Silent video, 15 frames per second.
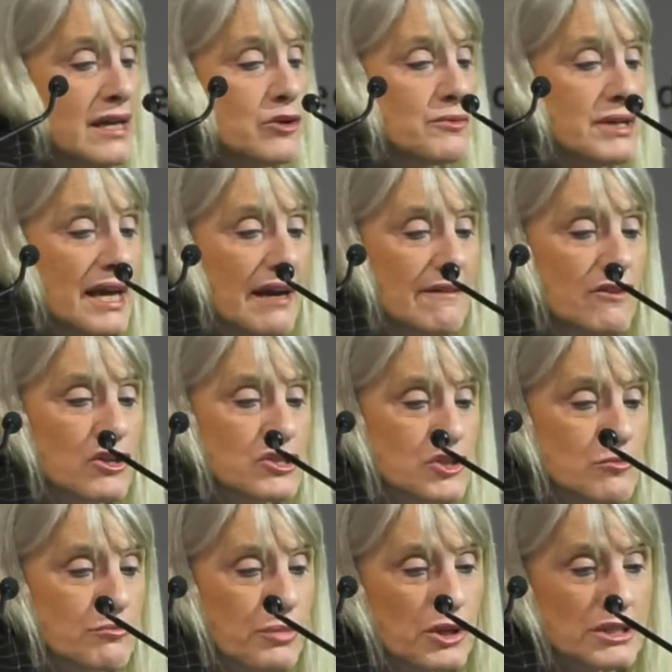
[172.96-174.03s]
We have also
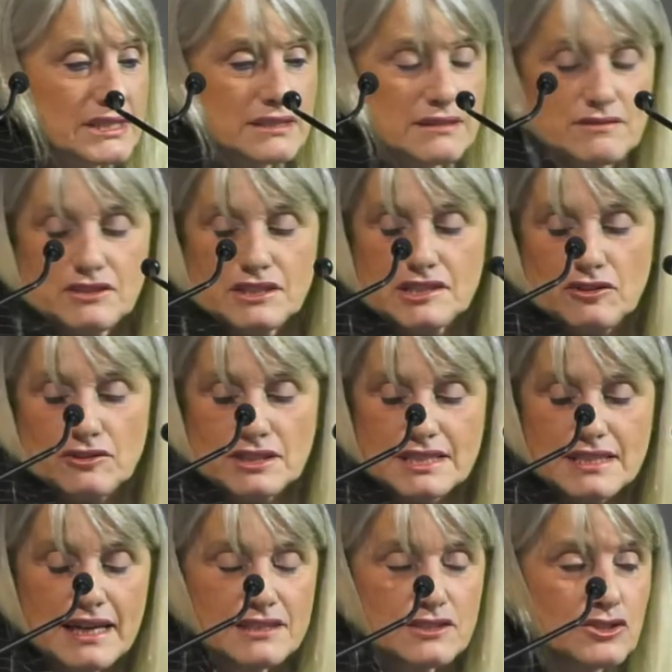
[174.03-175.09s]
important research
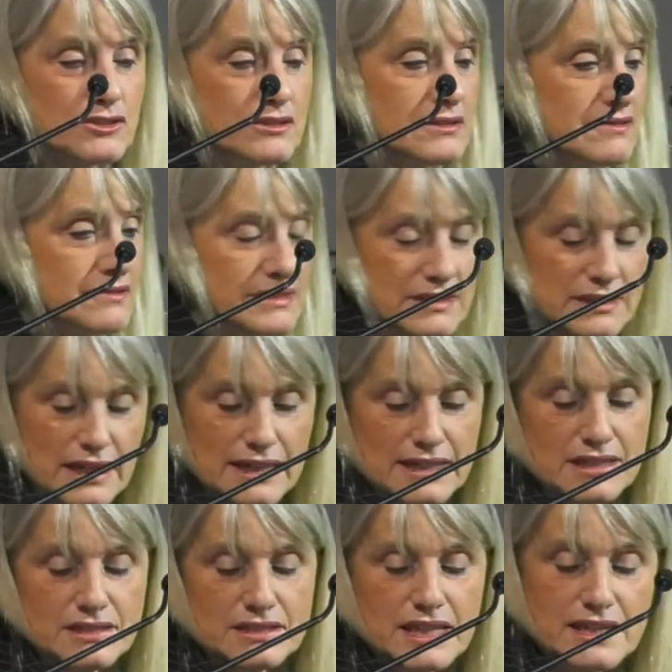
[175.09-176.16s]
centers like
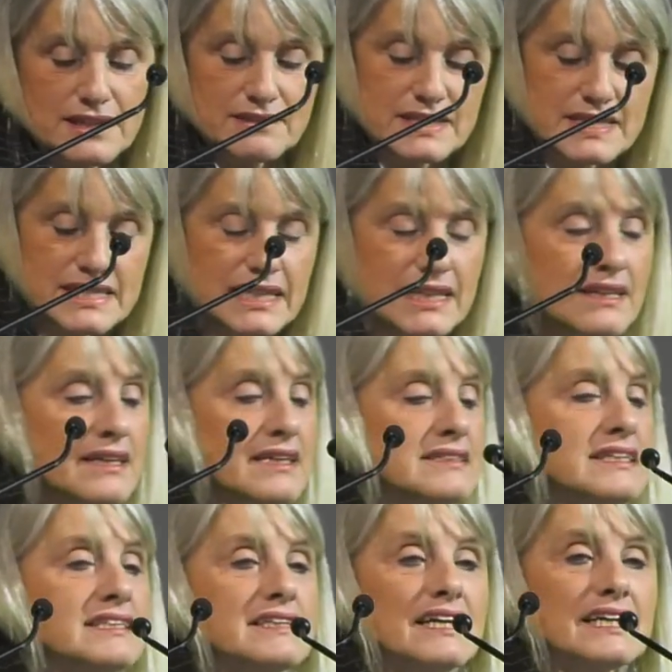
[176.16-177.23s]
JRC
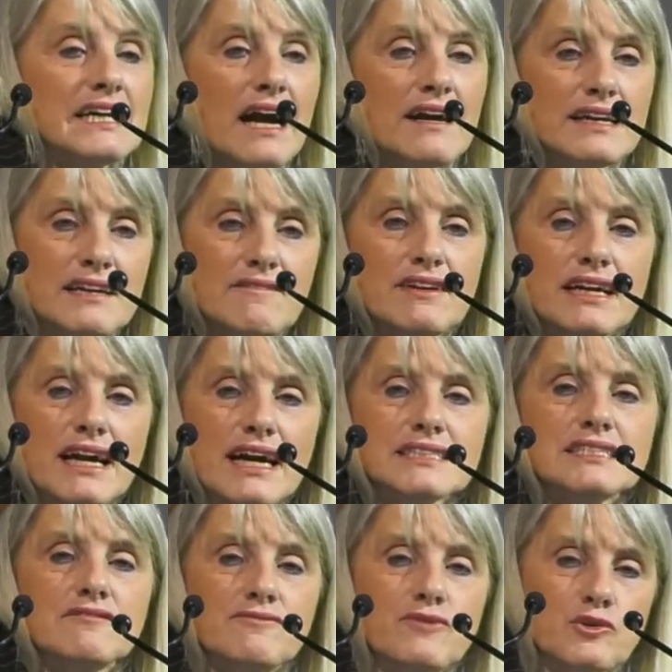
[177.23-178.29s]
that are giving us
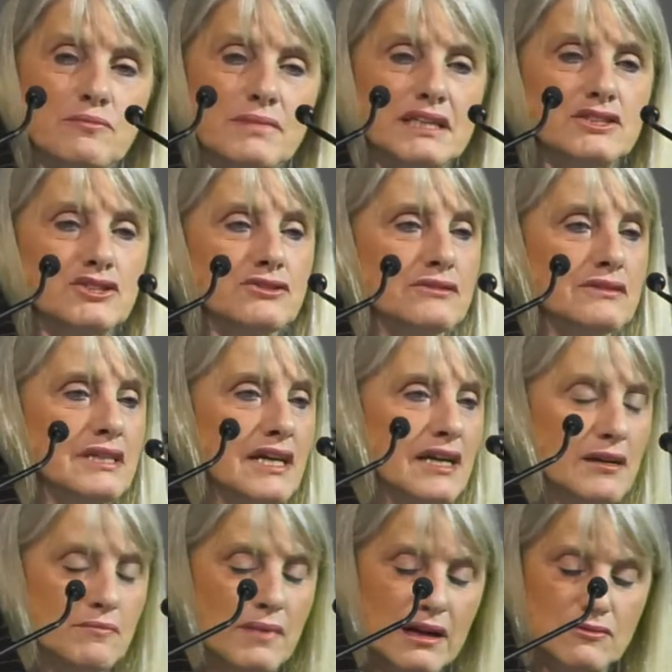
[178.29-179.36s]
information
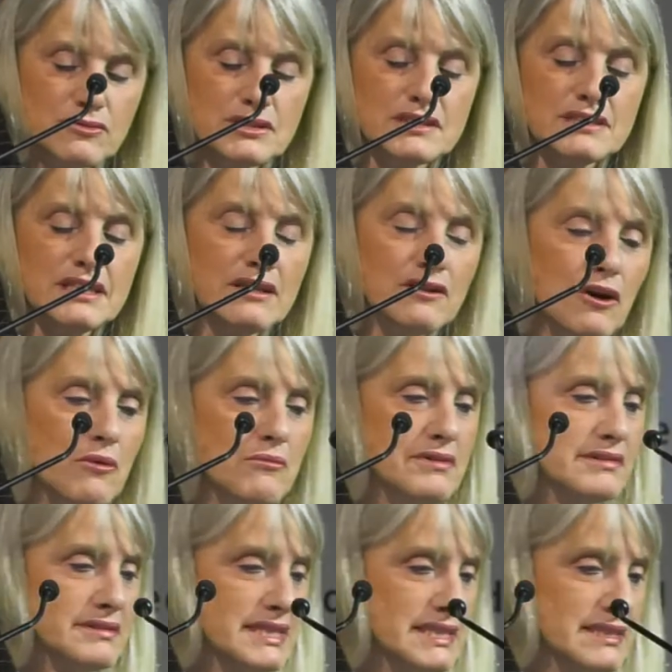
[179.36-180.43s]
about the
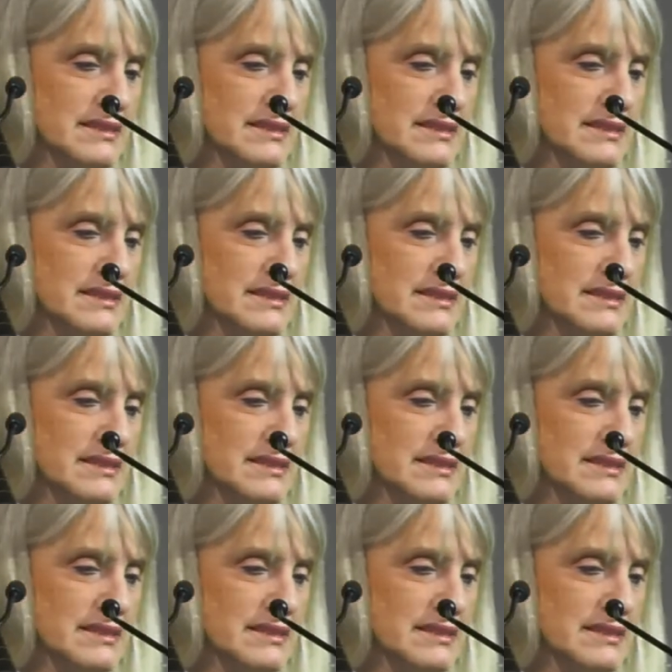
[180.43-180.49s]
lower